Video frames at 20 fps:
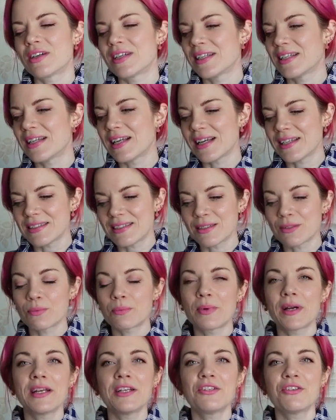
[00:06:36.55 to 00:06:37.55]
And in case it's
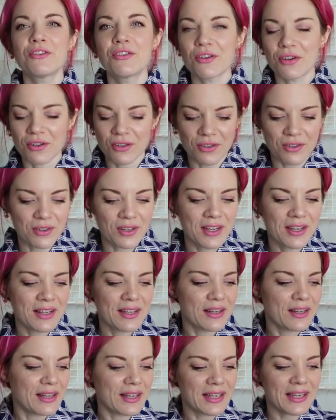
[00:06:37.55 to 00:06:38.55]
way too long,
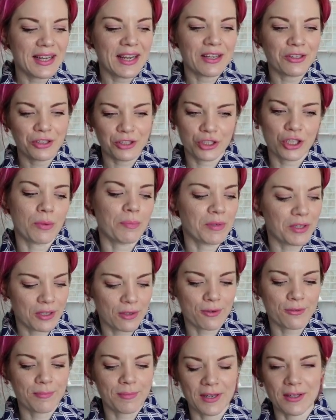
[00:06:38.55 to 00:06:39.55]
they can chop it
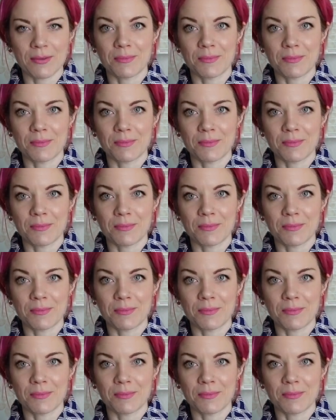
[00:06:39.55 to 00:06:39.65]
off by